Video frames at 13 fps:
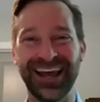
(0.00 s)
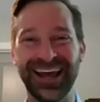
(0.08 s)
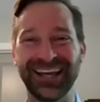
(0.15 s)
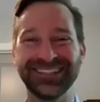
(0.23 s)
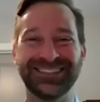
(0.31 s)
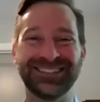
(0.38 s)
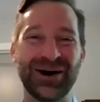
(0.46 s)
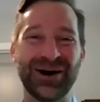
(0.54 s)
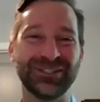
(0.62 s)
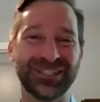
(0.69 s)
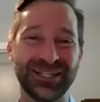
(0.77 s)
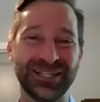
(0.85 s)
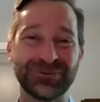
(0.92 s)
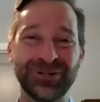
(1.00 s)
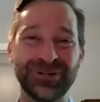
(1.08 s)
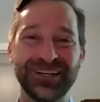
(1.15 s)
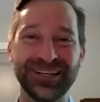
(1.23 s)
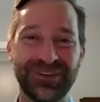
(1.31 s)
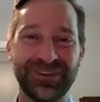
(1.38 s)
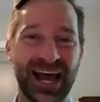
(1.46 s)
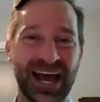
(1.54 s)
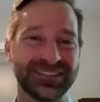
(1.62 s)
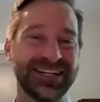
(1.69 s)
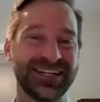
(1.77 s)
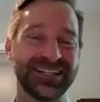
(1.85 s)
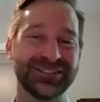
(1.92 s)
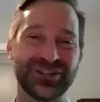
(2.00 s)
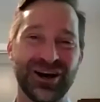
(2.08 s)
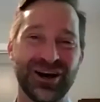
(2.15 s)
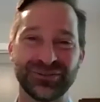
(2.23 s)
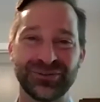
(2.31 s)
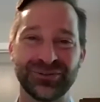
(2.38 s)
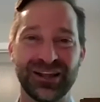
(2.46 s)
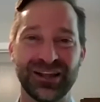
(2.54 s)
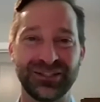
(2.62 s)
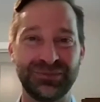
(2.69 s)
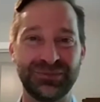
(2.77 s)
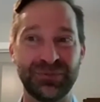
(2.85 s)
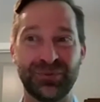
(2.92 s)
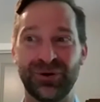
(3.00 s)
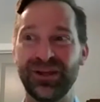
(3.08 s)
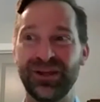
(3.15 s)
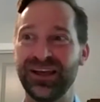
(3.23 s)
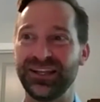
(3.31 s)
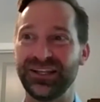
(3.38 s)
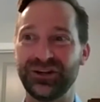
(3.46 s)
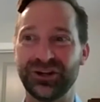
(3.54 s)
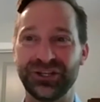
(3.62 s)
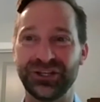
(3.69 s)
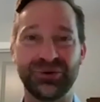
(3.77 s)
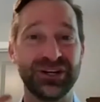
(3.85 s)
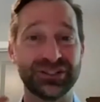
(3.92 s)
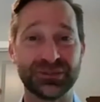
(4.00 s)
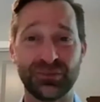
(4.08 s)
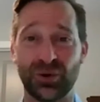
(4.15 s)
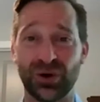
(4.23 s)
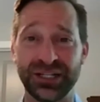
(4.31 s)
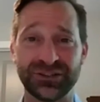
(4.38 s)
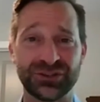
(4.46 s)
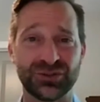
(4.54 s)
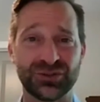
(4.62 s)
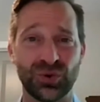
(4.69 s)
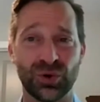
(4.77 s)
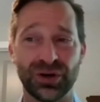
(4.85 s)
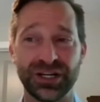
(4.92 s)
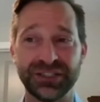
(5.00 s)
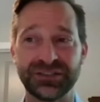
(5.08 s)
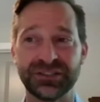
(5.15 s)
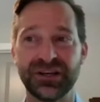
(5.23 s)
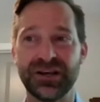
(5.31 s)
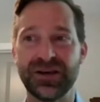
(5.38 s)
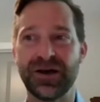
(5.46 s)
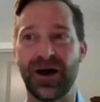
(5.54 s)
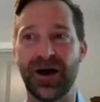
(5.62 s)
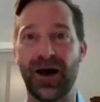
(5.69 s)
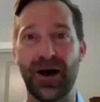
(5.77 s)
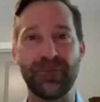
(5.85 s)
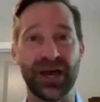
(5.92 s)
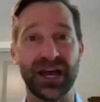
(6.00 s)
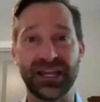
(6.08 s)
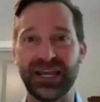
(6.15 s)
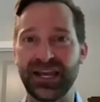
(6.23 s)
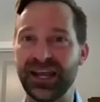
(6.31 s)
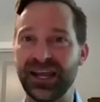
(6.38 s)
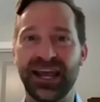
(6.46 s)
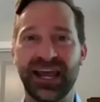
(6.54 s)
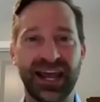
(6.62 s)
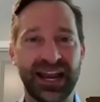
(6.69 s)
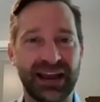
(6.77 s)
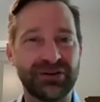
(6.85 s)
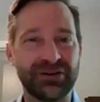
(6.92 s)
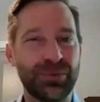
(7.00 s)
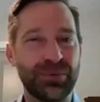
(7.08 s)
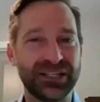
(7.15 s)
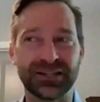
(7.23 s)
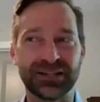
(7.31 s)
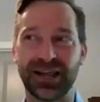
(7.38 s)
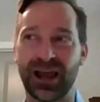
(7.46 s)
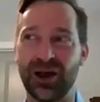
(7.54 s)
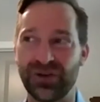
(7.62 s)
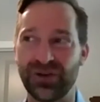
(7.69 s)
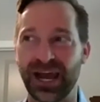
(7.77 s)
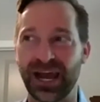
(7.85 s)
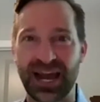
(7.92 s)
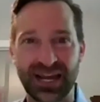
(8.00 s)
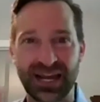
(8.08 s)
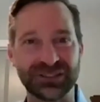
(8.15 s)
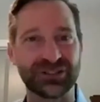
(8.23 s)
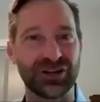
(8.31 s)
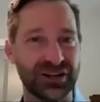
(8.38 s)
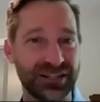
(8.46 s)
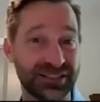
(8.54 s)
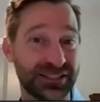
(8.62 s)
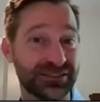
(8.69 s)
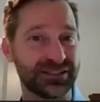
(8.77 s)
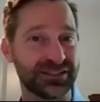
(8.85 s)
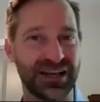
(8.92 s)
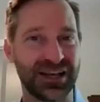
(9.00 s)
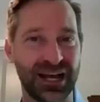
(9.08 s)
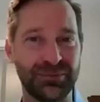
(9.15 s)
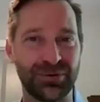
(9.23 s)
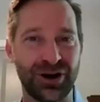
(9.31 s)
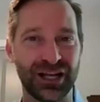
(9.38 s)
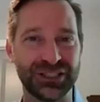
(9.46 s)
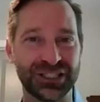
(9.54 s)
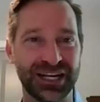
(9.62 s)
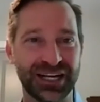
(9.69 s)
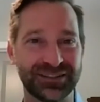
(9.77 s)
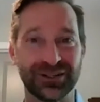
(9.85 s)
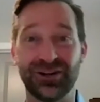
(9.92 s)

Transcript: and so it's really fascinating to talk to a lot of these people. You hear some great stories. Again, and everybody's like, okay, I kind of started this as a side project,